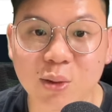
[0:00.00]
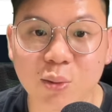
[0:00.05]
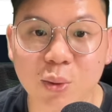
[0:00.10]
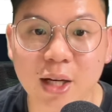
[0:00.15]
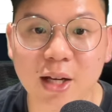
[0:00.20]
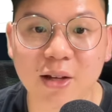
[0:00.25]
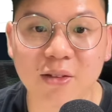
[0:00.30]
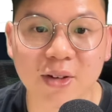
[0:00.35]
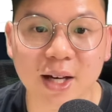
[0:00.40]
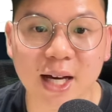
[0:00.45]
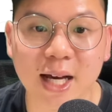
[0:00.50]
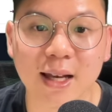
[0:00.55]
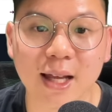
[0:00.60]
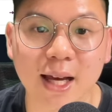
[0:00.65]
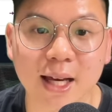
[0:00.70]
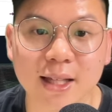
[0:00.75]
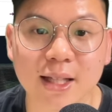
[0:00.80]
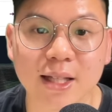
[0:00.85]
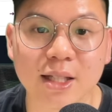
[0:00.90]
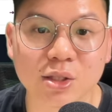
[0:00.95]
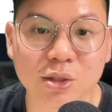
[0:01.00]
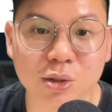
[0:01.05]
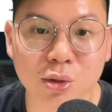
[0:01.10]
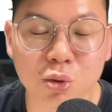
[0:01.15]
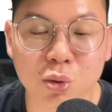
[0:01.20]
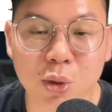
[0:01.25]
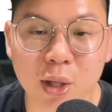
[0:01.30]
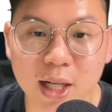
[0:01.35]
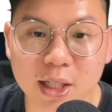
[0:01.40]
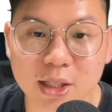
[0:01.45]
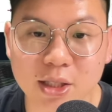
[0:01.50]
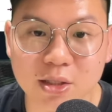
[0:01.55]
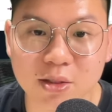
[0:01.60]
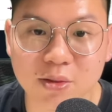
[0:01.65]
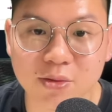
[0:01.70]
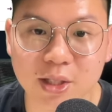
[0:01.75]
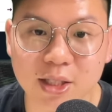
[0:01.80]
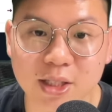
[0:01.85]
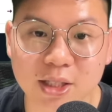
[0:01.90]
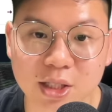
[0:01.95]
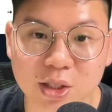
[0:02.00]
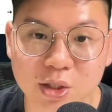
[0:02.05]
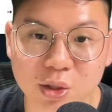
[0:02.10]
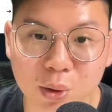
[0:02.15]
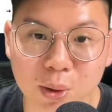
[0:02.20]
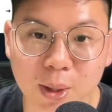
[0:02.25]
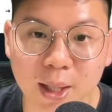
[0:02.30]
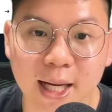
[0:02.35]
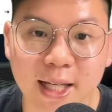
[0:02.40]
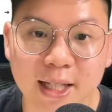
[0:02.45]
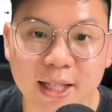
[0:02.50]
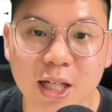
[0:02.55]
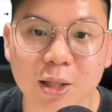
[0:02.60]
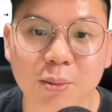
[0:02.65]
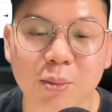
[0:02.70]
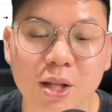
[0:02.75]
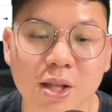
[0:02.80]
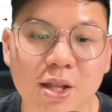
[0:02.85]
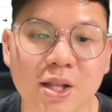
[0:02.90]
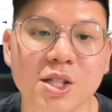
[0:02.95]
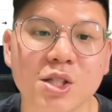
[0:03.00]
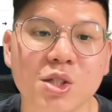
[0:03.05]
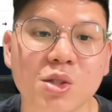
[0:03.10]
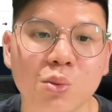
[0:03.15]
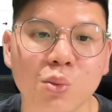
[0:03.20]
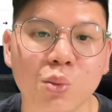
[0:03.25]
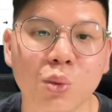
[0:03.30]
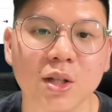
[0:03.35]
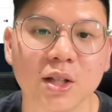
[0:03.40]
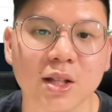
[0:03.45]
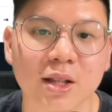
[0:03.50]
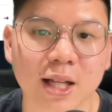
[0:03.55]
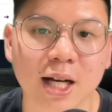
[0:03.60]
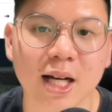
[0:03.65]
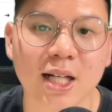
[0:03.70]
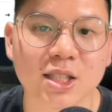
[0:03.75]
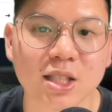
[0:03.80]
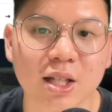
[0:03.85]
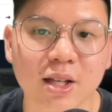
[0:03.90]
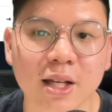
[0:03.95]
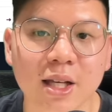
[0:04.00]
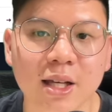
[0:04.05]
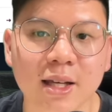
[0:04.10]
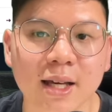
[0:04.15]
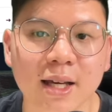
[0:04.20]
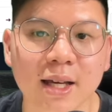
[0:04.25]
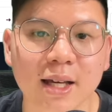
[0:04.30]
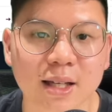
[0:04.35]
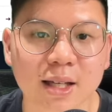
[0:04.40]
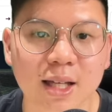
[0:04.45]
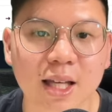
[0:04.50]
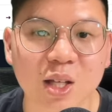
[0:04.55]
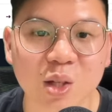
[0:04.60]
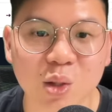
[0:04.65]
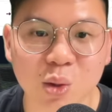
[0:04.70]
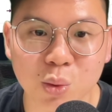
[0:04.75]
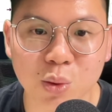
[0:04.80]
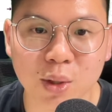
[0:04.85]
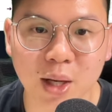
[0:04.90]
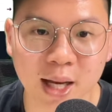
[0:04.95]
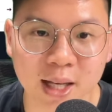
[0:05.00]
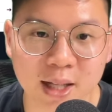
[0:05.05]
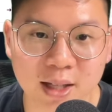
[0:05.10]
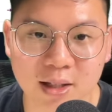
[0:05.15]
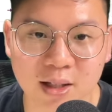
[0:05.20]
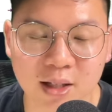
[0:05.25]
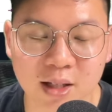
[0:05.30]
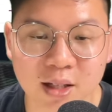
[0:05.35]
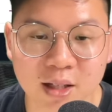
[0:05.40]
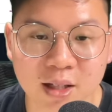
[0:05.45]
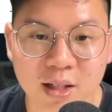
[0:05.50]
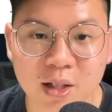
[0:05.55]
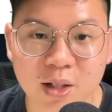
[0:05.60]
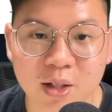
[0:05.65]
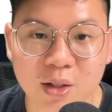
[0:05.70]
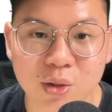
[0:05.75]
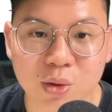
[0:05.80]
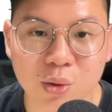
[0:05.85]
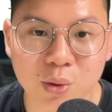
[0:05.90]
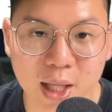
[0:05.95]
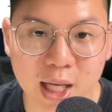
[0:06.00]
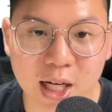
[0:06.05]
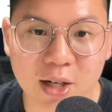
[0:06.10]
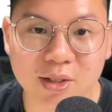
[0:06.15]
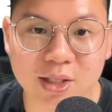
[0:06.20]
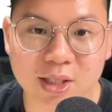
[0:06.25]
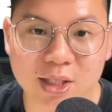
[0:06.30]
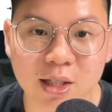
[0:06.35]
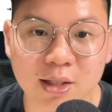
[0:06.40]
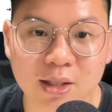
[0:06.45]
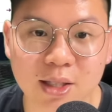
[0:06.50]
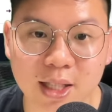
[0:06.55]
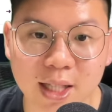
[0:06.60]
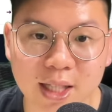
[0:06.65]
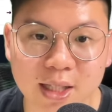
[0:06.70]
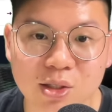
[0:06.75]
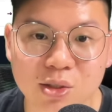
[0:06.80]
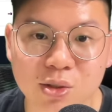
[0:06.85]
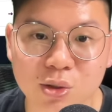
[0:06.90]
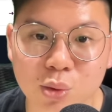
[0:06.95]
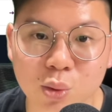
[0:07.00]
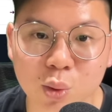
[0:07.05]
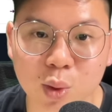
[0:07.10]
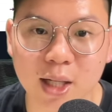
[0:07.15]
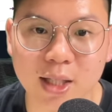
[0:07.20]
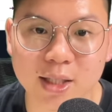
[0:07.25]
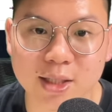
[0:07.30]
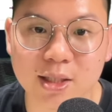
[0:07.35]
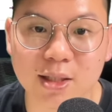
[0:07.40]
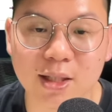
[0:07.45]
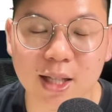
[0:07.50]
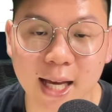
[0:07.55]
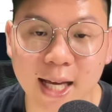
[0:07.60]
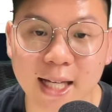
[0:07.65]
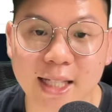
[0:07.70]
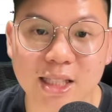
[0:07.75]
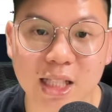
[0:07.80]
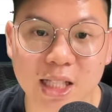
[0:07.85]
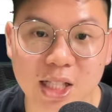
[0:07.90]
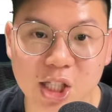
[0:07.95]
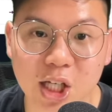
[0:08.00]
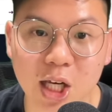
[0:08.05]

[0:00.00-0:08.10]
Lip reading: one I've highlighted is Newcastle versus United, but this would largely need United to get a result against Newcastle at St.